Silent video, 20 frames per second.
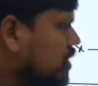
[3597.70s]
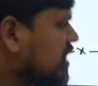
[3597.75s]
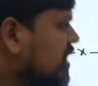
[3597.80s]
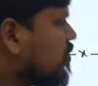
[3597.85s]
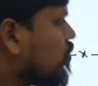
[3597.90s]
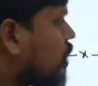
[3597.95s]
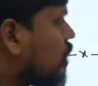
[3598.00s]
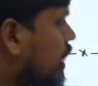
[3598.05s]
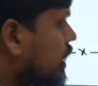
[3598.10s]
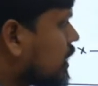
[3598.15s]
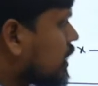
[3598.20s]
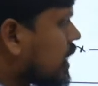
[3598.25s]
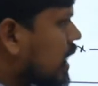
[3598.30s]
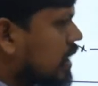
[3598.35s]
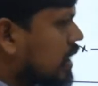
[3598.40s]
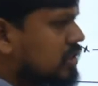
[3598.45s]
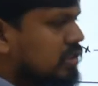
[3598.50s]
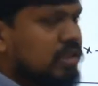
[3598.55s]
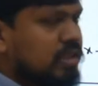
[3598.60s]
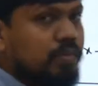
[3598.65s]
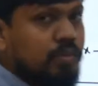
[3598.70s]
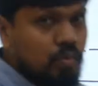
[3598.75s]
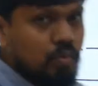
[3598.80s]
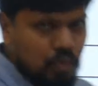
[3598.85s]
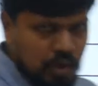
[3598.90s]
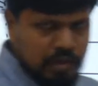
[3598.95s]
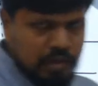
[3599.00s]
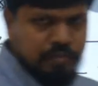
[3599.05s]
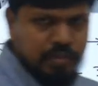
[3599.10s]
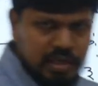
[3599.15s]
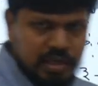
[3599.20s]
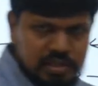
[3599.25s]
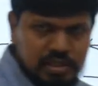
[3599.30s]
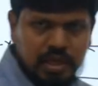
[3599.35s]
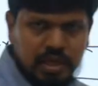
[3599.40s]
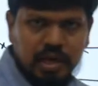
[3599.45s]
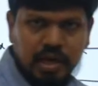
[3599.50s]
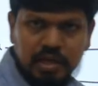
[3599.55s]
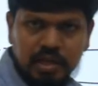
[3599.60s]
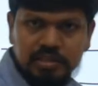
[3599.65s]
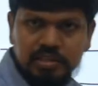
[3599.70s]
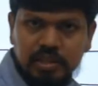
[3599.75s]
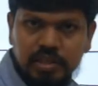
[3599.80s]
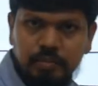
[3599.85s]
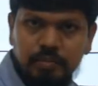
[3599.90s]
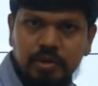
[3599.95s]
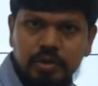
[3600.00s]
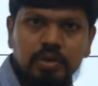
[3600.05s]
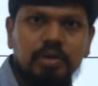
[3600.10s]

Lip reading: one concept, one basic concept,